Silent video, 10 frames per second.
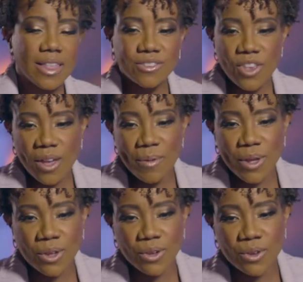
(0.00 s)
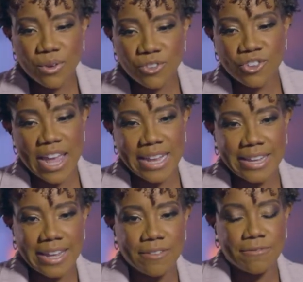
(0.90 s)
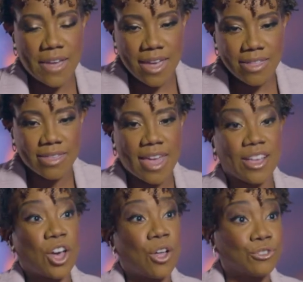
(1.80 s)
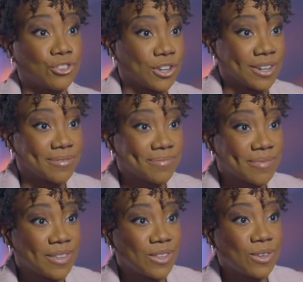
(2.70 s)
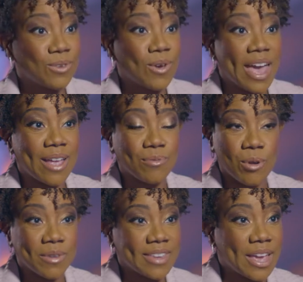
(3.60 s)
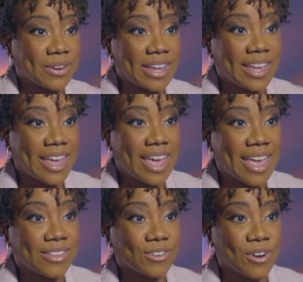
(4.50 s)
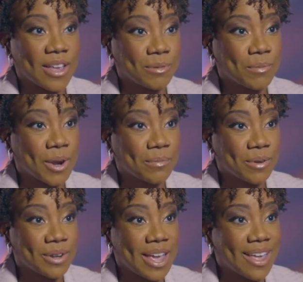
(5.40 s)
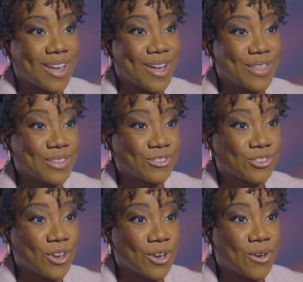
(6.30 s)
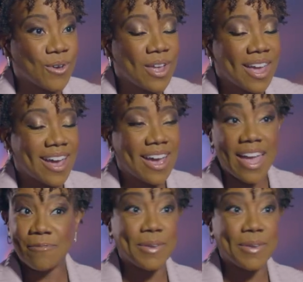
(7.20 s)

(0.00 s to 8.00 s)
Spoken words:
Let's talk about Christianity, faith, and culture. You had Roma Downey and her husband, Mark Burnett, on the show, have